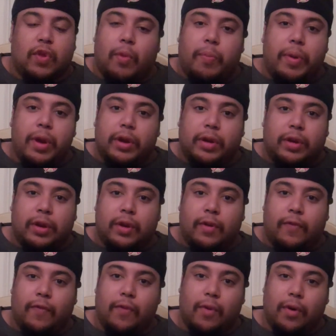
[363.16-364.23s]
no push
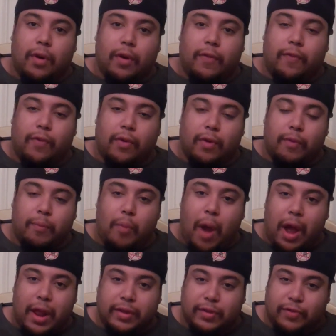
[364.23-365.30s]
for
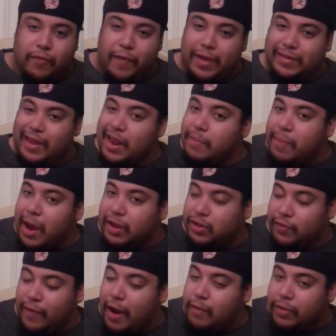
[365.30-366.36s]
Brock Lesnar to face anybody in
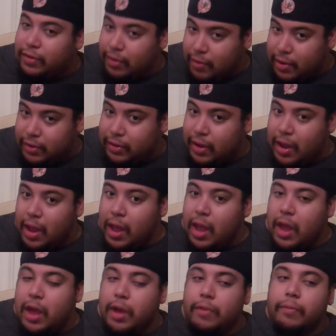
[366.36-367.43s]
Survivor Series.
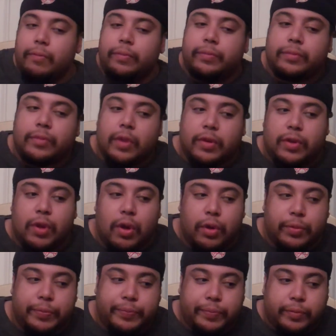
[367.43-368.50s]

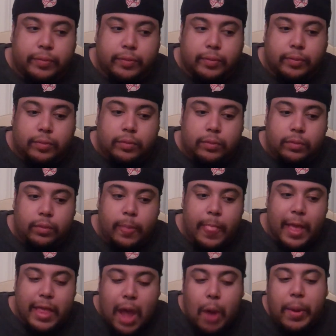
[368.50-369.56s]
So
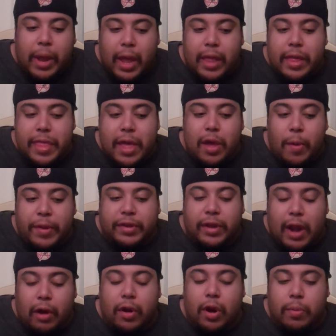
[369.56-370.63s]
that'll be
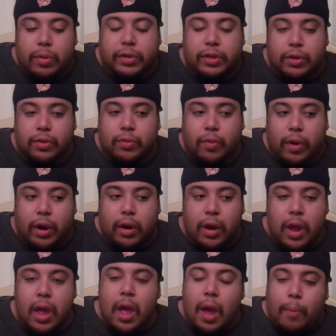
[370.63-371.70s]
scenario number 2,
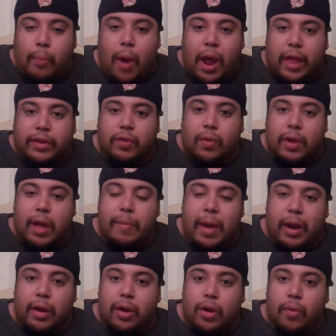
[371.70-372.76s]
where Brock Lesnar will come
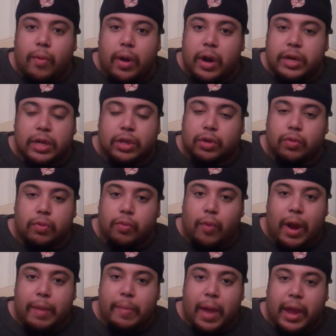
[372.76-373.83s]
out of nowhere and just screw
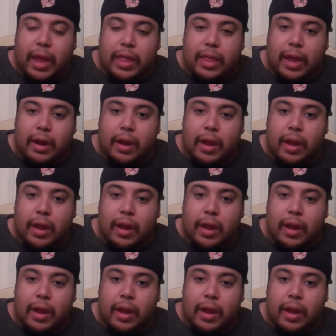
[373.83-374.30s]
Ryback, and